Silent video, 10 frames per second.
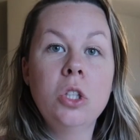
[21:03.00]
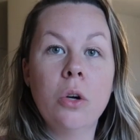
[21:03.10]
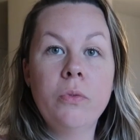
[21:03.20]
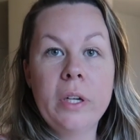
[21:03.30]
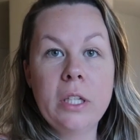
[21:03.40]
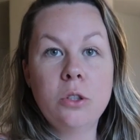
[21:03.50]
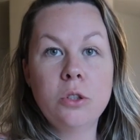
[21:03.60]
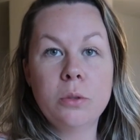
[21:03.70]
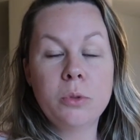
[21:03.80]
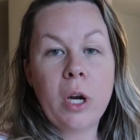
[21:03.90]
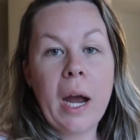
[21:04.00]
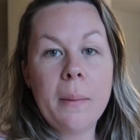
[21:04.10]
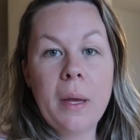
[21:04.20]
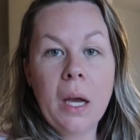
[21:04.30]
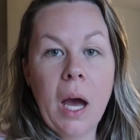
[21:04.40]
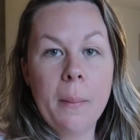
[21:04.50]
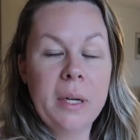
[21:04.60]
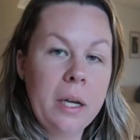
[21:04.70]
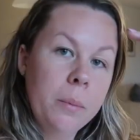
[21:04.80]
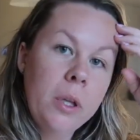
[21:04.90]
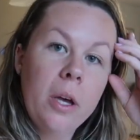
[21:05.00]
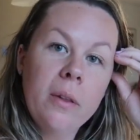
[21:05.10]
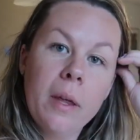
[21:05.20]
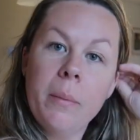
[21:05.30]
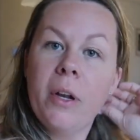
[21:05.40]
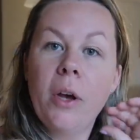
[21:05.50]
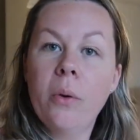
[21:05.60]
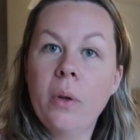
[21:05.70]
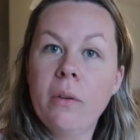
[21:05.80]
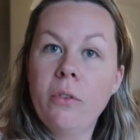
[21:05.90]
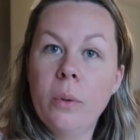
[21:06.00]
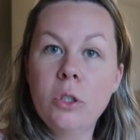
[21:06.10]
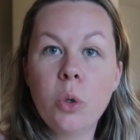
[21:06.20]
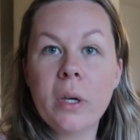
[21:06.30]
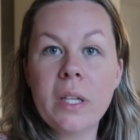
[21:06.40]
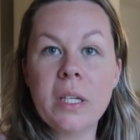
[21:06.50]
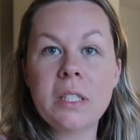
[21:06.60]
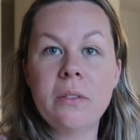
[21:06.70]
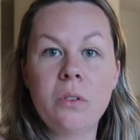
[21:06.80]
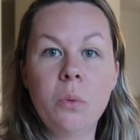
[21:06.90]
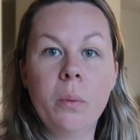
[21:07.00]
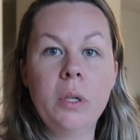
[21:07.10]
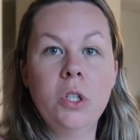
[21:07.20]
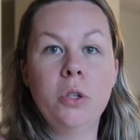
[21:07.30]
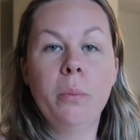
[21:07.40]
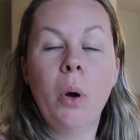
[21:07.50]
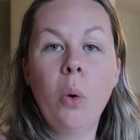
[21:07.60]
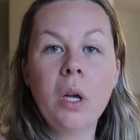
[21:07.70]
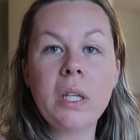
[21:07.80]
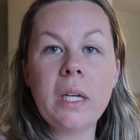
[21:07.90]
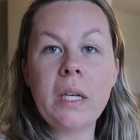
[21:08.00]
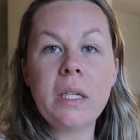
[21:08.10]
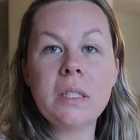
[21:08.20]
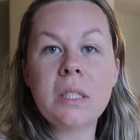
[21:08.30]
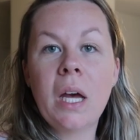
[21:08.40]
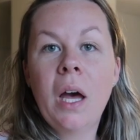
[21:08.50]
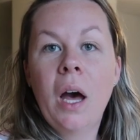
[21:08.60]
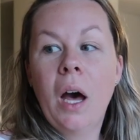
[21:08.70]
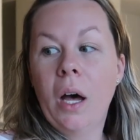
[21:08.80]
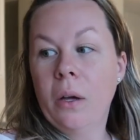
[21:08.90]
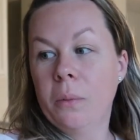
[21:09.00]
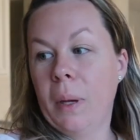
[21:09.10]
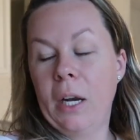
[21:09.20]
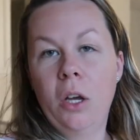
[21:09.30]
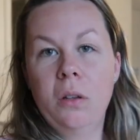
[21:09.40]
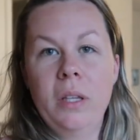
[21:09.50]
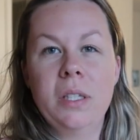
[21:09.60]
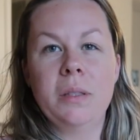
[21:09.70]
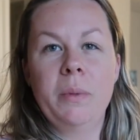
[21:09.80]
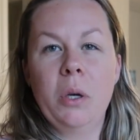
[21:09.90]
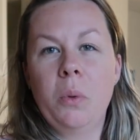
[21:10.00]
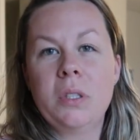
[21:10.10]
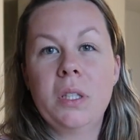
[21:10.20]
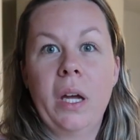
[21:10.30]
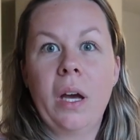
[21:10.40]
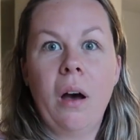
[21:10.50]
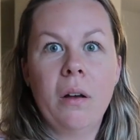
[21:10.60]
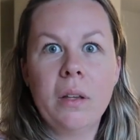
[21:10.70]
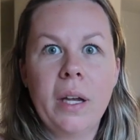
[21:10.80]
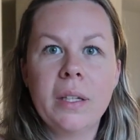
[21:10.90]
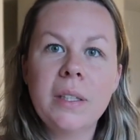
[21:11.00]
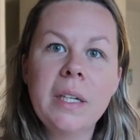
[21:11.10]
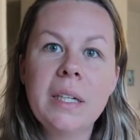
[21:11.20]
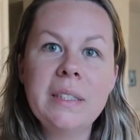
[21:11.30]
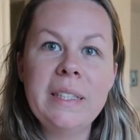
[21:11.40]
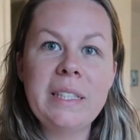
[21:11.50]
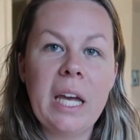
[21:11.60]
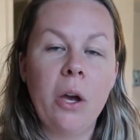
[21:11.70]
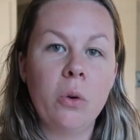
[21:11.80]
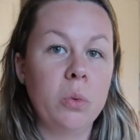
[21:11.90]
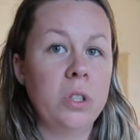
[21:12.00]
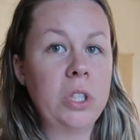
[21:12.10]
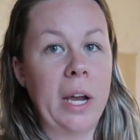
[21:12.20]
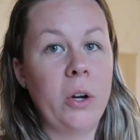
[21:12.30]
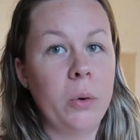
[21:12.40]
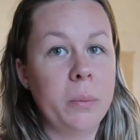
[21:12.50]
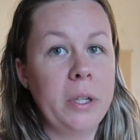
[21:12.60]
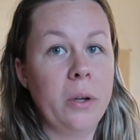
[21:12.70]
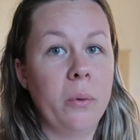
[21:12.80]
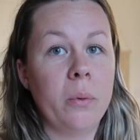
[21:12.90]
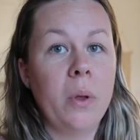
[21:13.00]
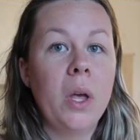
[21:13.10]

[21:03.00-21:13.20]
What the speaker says: Don't forget to subscribe and comment down below. Let me know if you enjoyed this, if you want me to do more of these. I know this meal wasn't like all that detailed, which I normally don't